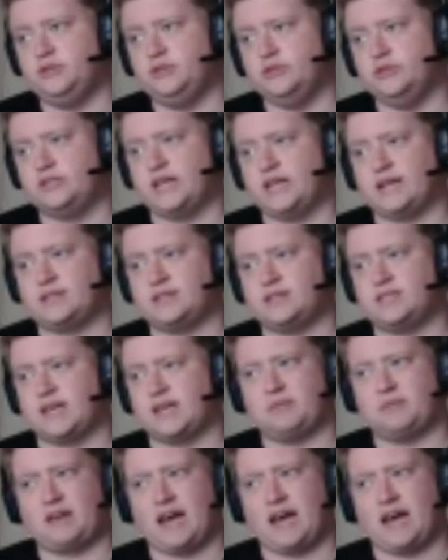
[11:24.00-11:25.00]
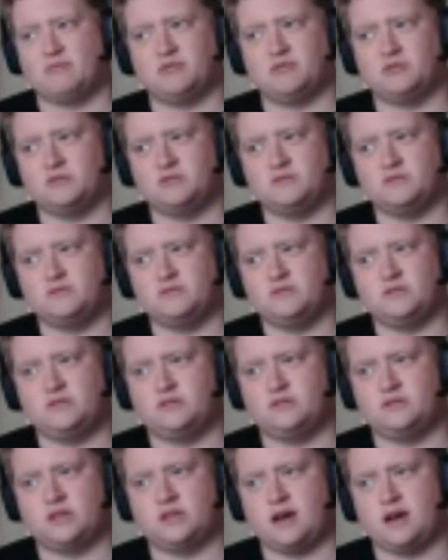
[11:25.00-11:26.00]
use that to set up
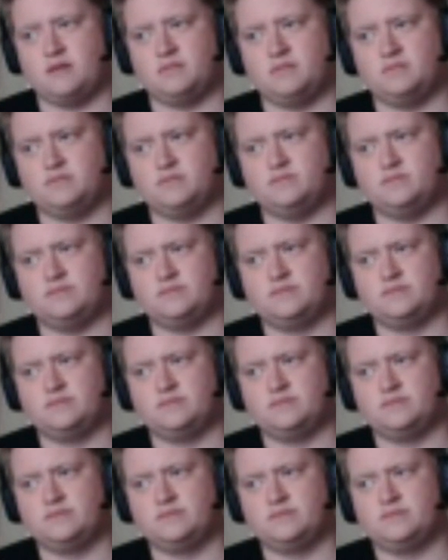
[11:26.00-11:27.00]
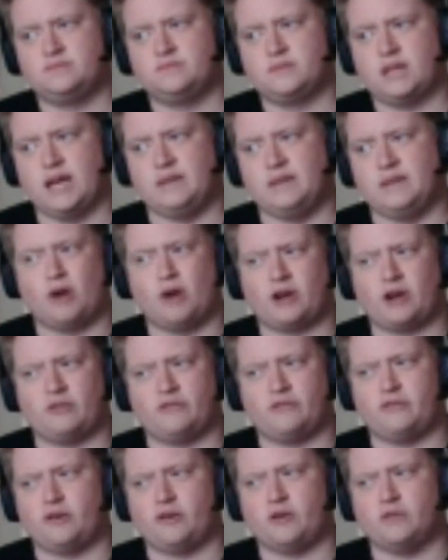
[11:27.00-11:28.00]
cameras, any
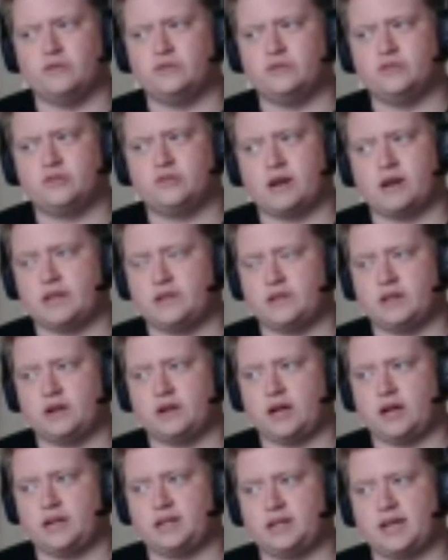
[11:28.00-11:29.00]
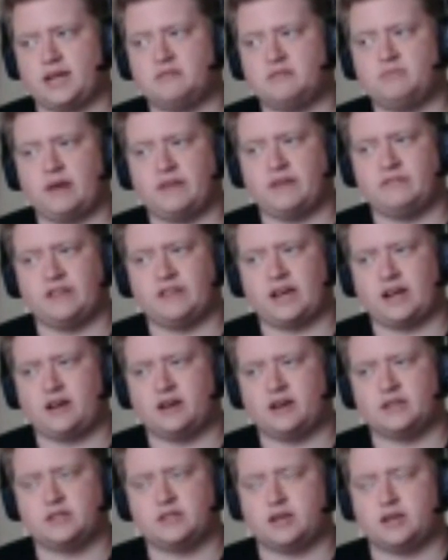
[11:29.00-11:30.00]
microphones or anything like that. Pay for that
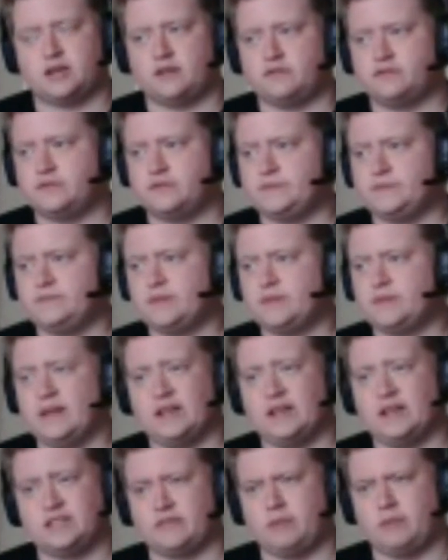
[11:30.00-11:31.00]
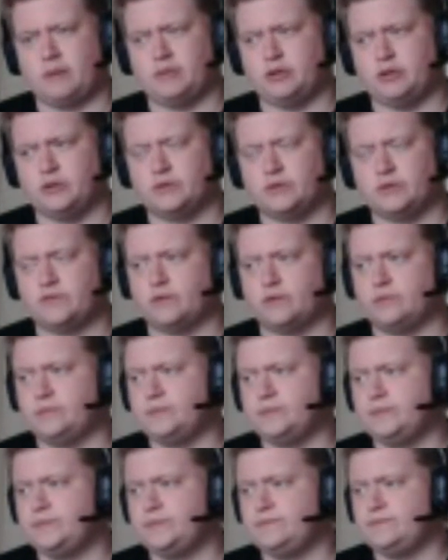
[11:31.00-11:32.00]
kind of stuff. That stuff might be
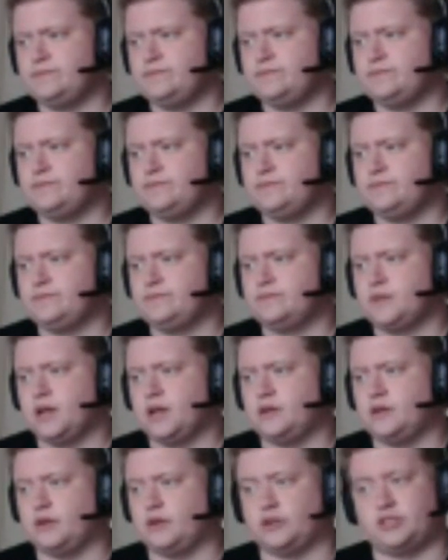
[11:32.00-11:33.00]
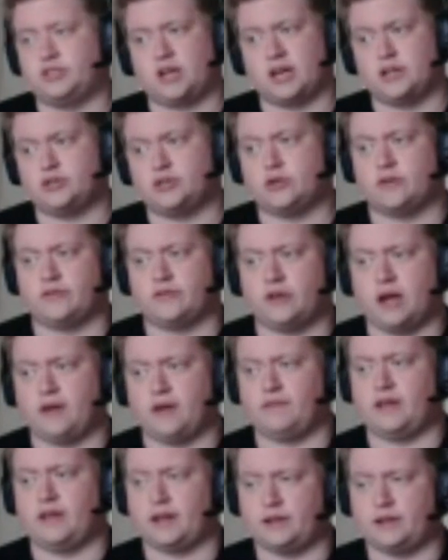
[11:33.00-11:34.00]
useful. Not entirely sure if you
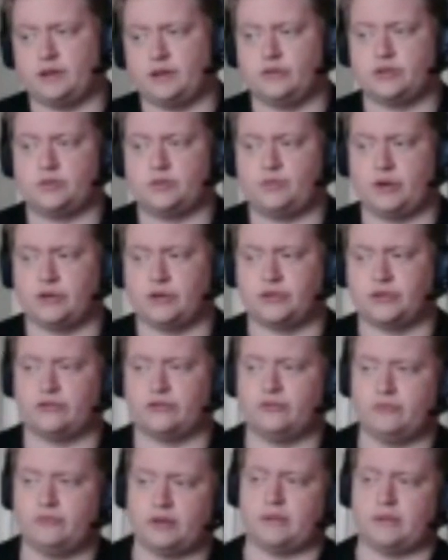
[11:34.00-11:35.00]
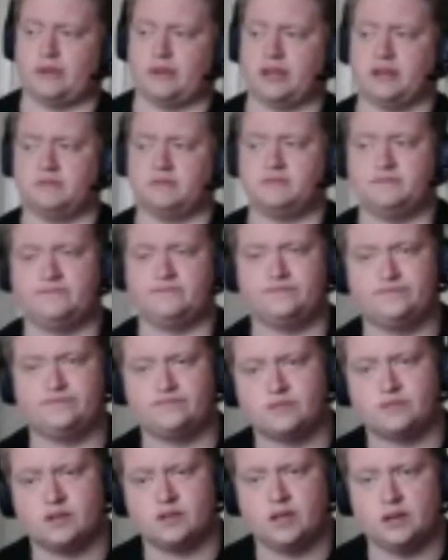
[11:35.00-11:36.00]
have that at your disposal, but I mean,
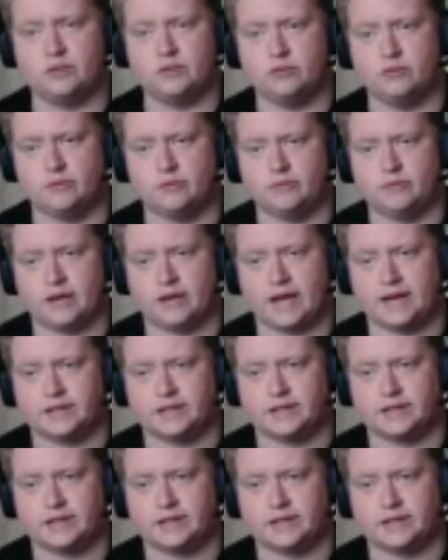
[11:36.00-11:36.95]
it wouldn't be hated.